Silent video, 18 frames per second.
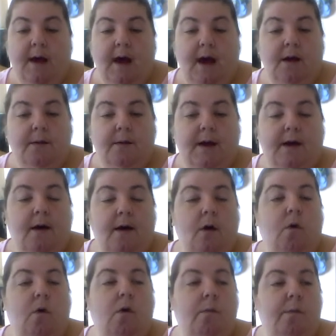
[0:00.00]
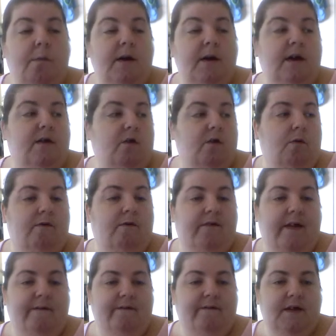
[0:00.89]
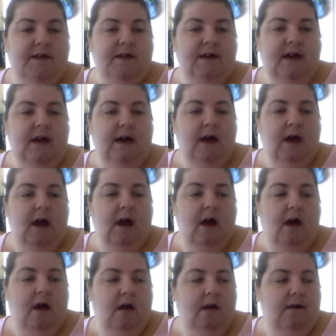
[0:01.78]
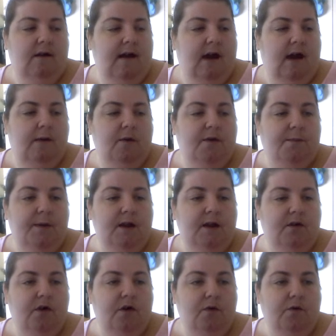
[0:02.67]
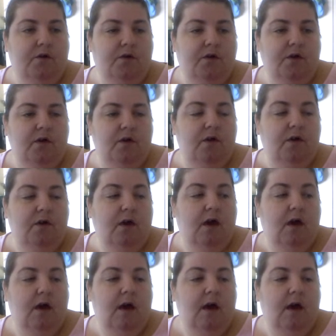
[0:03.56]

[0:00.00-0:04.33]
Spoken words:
But anyway, hope that you all have a lovely day, and I will speak to you all soon.